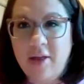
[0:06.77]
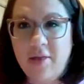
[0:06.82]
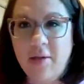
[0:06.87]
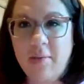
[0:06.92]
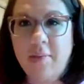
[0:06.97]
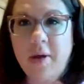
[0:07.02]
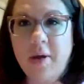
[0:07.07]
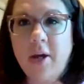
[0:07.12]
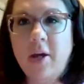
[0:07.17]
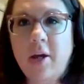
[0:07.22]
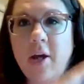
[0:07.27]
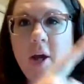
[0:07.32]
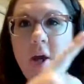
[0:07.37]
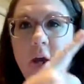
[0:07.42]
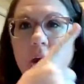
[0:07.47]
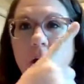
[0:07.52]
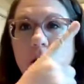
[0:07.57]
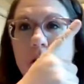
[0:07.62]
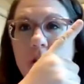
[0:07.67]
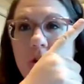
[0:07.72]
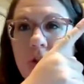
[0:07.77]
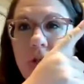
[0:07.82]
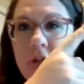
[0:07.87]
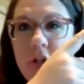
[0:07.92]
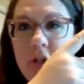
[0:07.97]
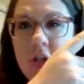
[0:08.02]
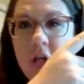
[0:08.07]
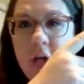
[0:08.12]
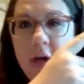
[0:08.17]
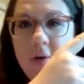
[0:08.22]
the book
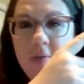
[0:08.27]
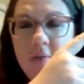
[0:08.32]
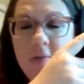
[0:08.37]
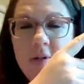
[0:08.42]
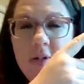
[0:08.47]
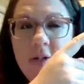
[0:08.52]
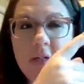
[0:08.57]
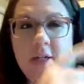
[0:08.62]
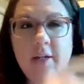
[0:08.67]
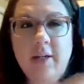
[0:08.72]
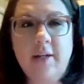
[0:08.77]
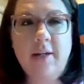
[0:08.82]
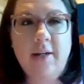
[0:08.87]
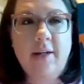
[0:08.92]
Don't.